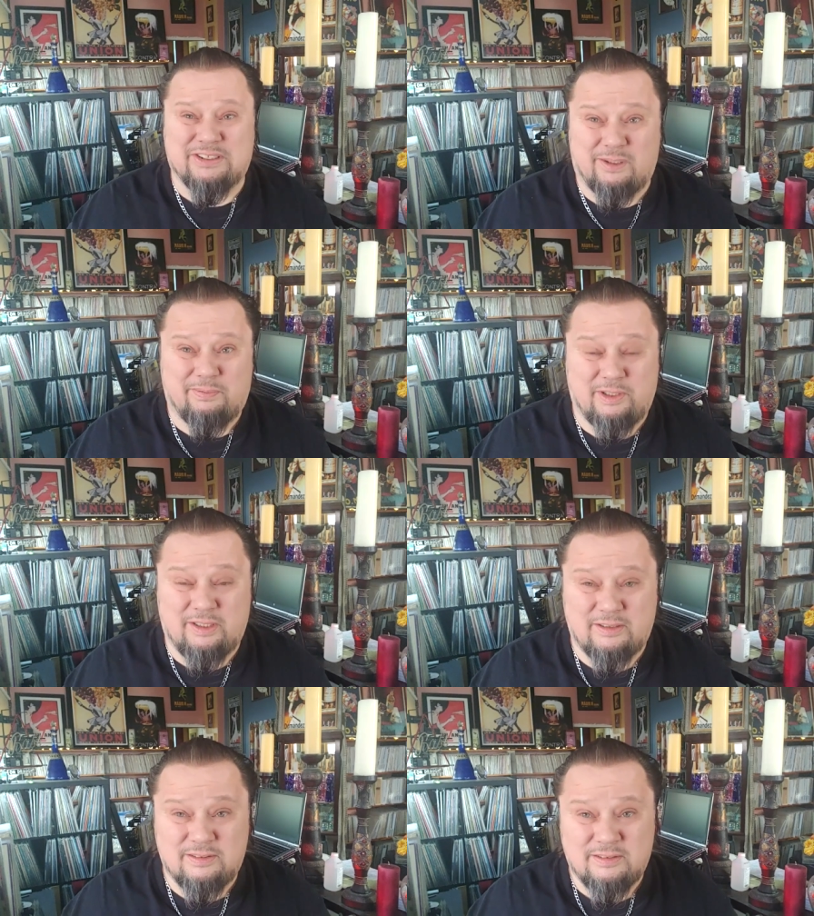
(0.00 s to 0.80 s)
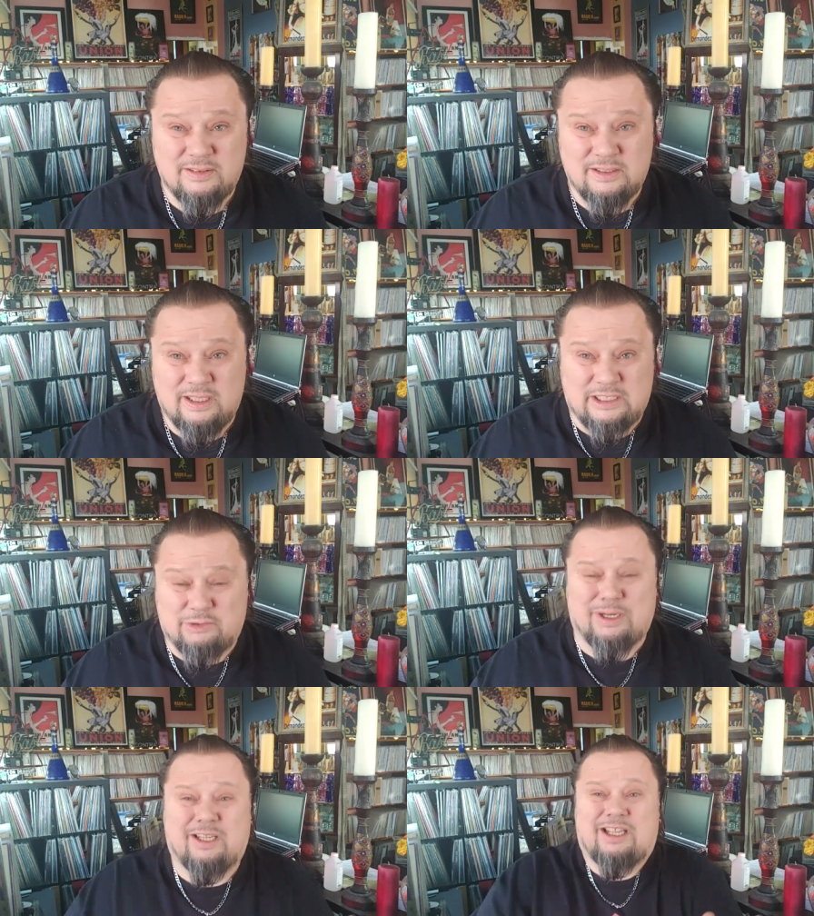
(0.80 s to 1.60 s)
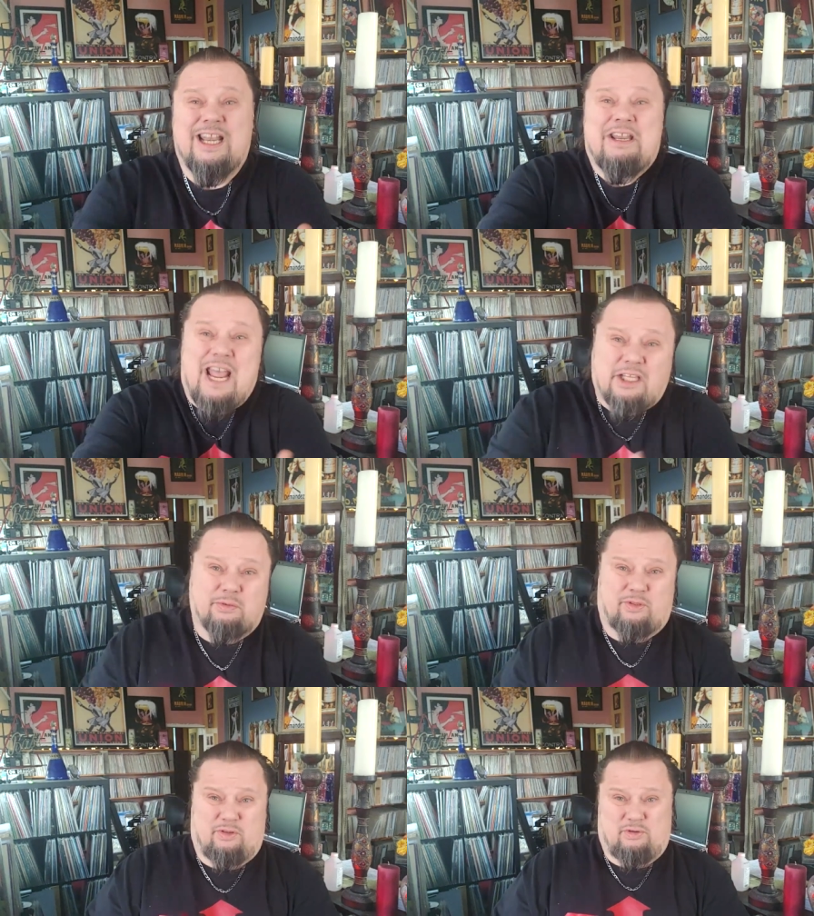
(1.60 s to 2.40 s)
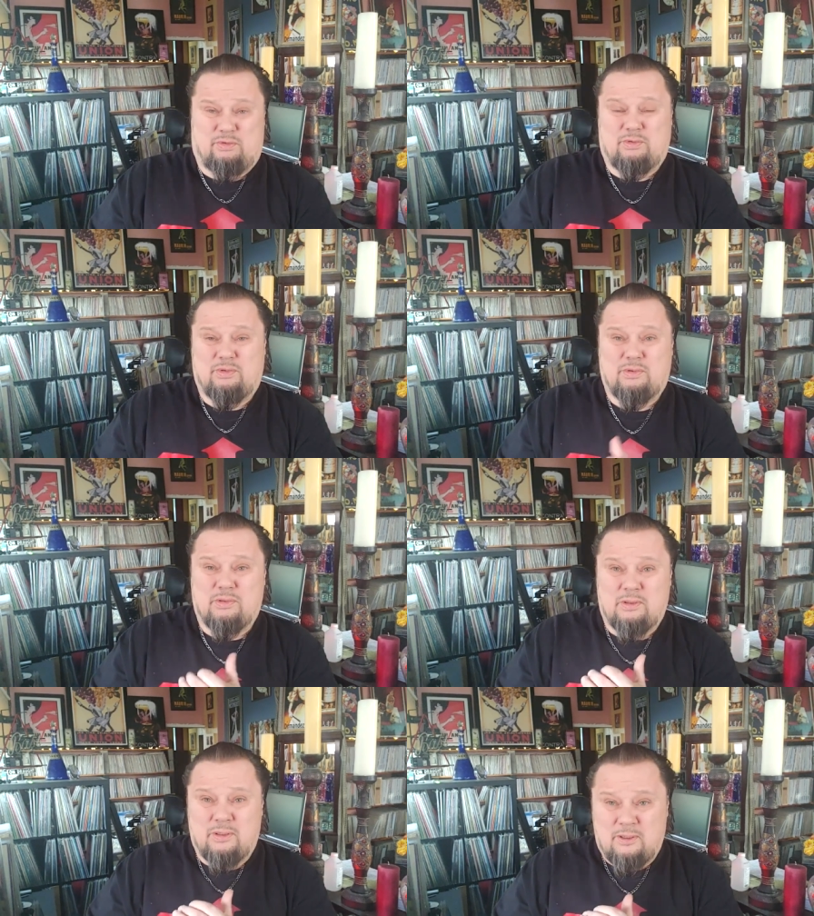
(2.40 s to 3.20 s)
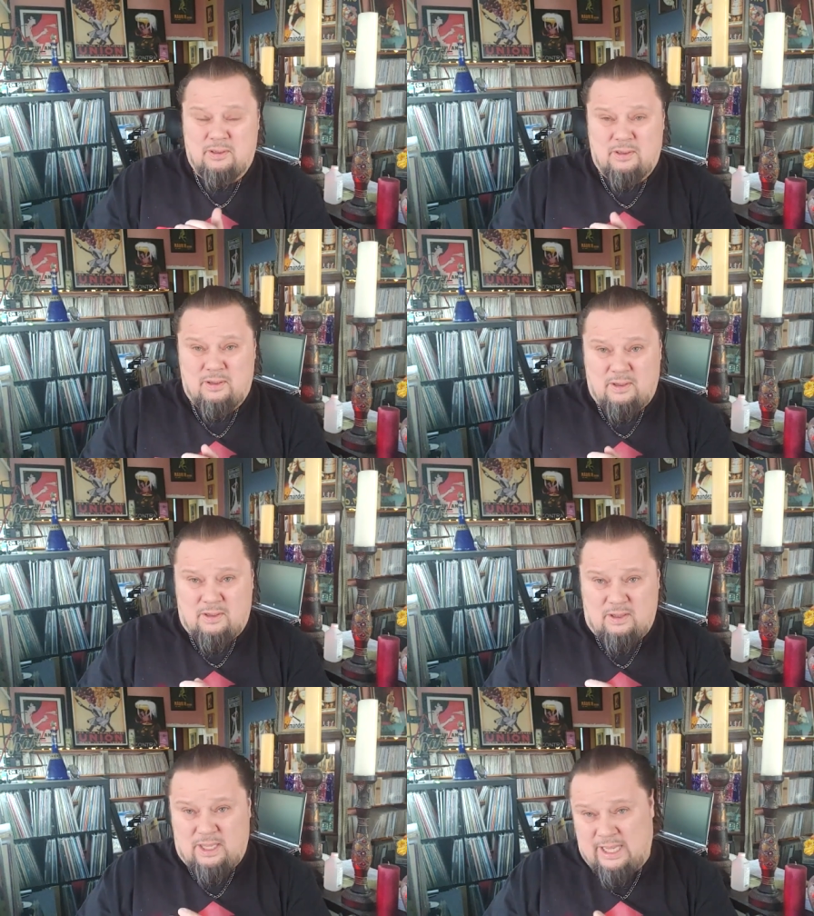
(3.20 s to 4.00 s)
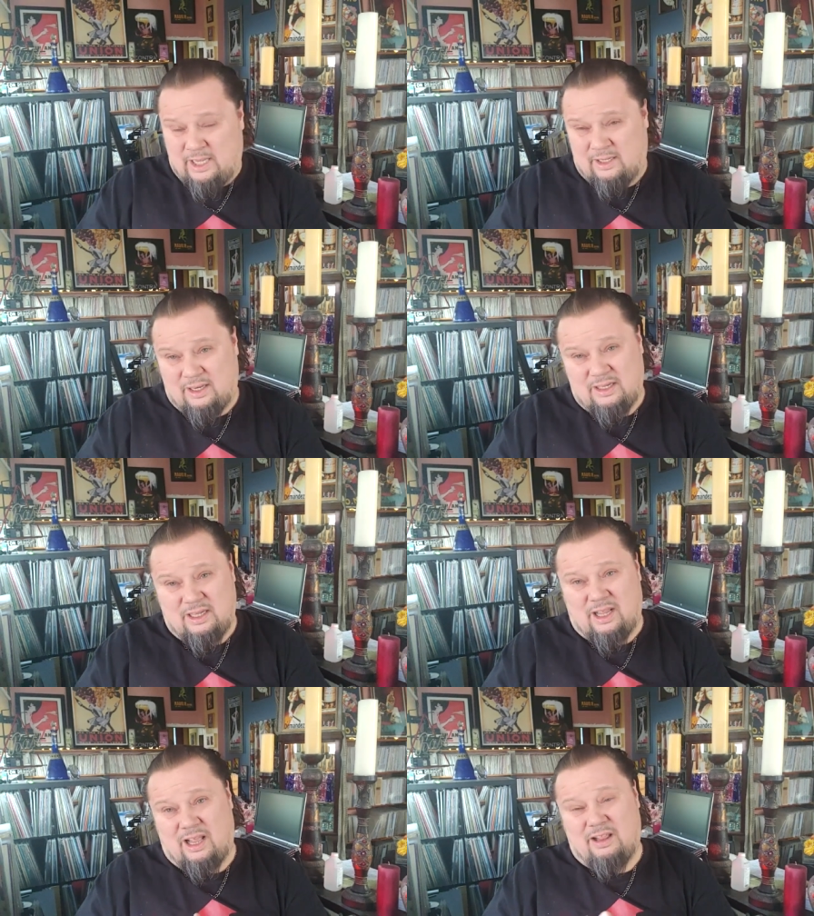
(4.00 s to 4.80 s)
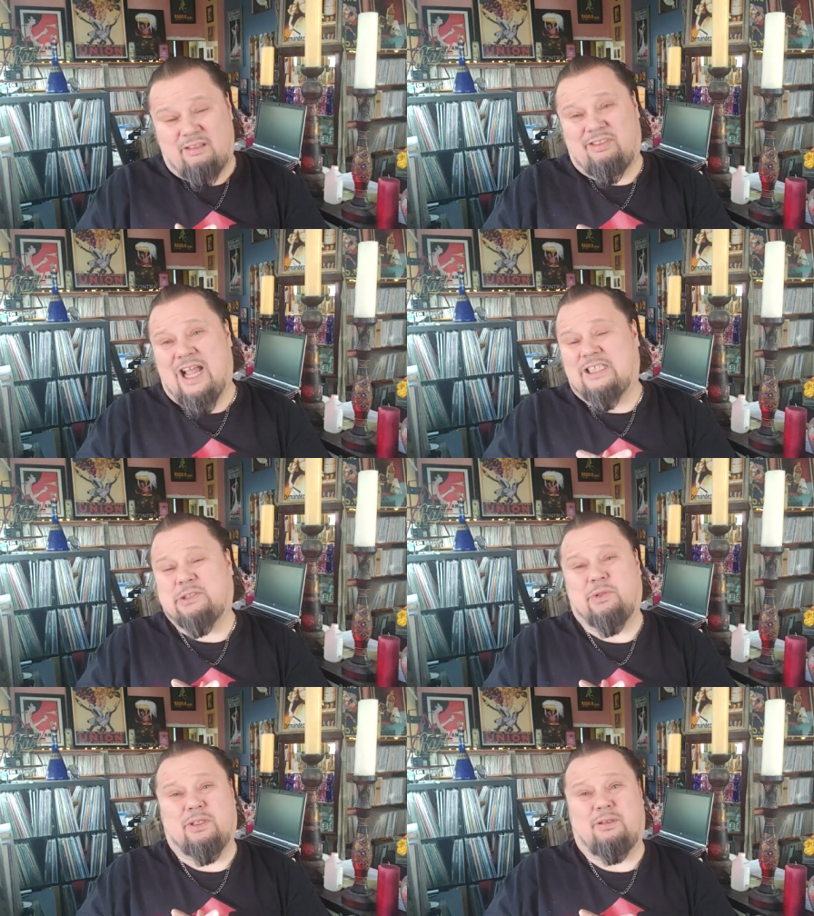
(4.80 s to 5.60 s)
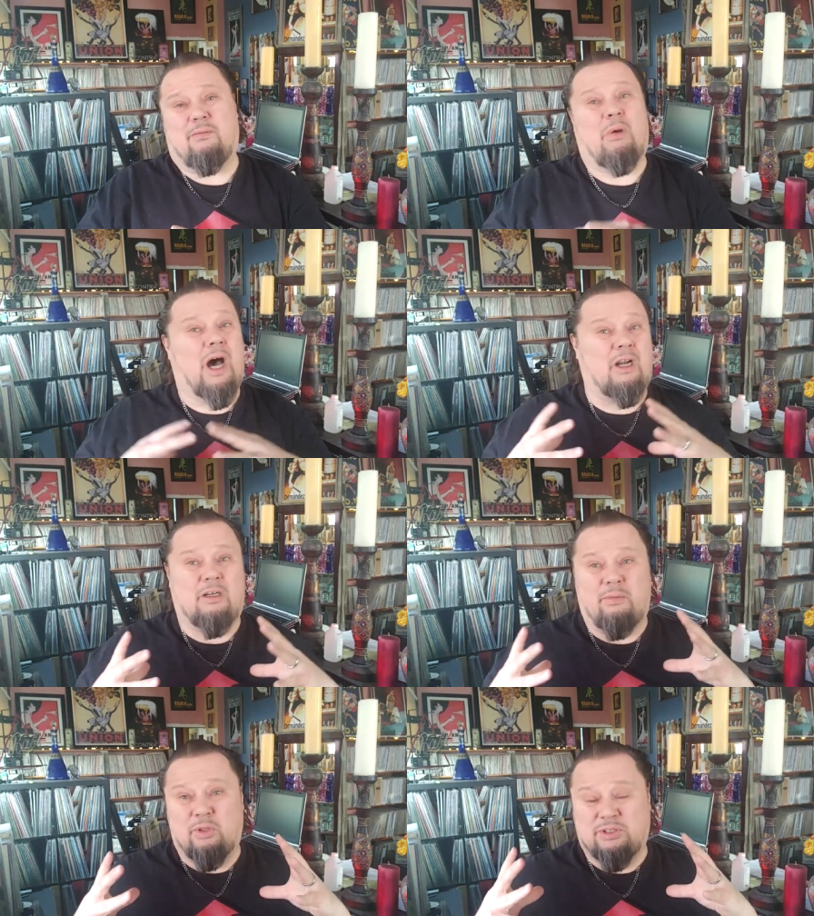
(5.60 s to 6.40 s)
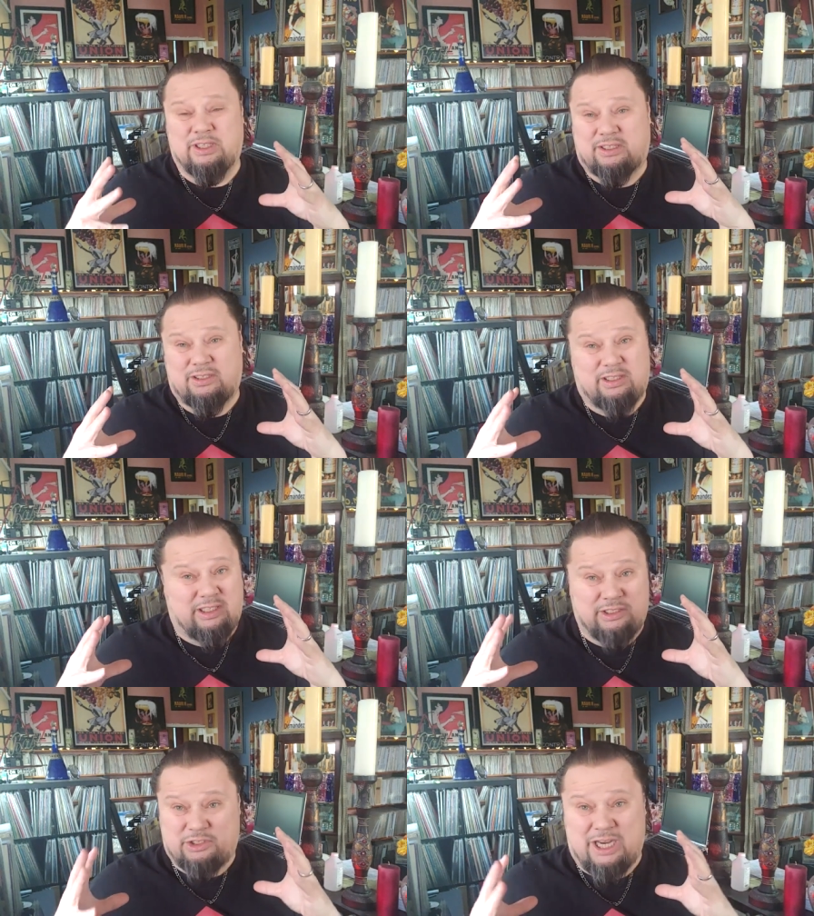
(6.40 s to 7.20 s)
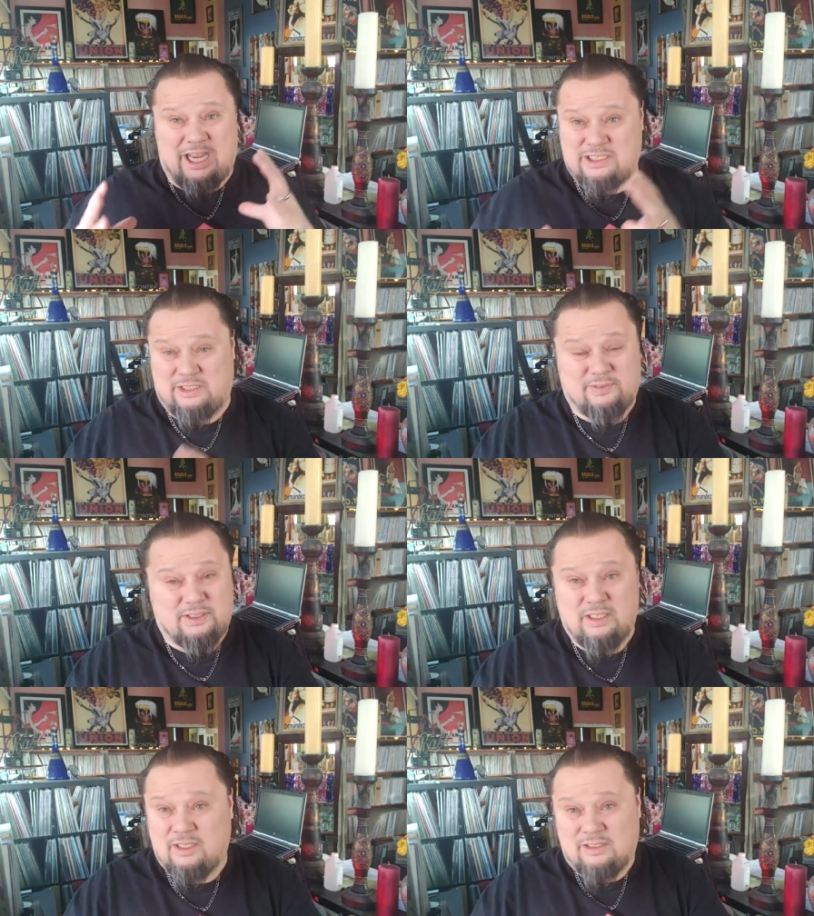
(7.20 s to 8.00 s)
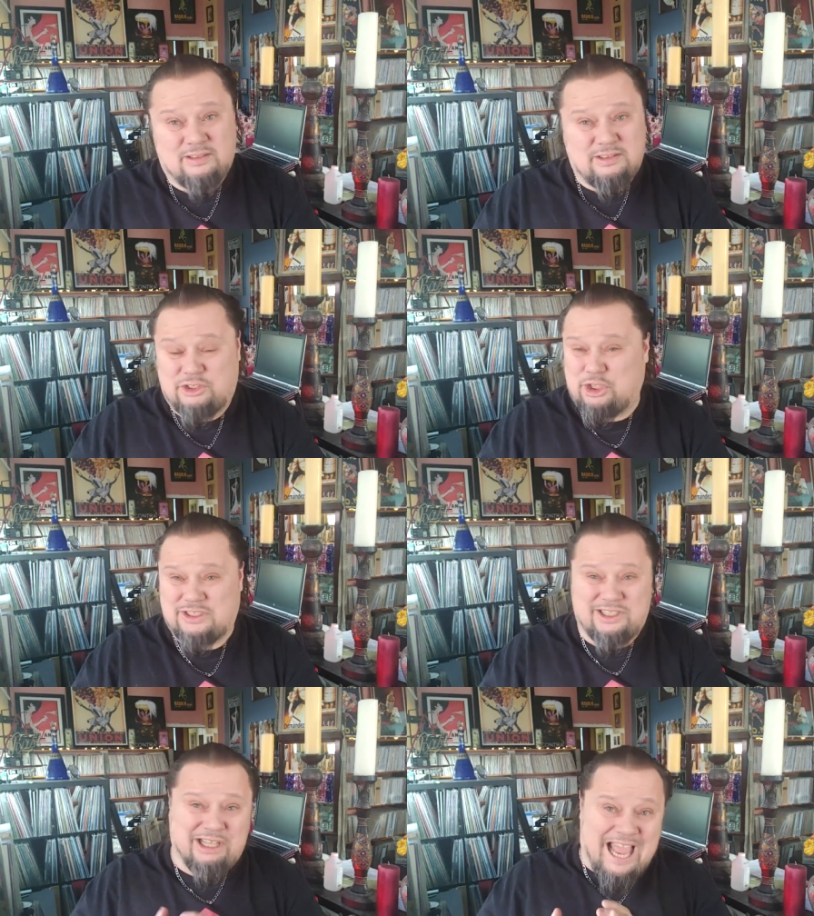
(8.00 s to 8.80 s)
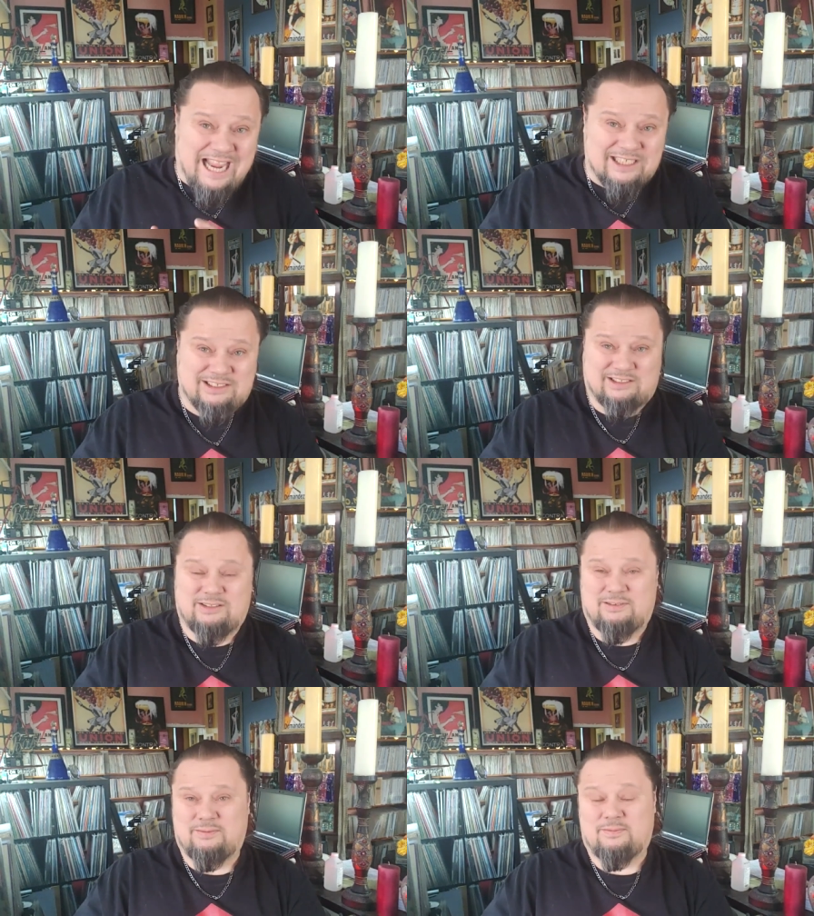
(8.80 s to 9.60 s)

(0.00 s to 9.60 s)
something, so I could connect with you. And that's what modern music and jazz even just lacks.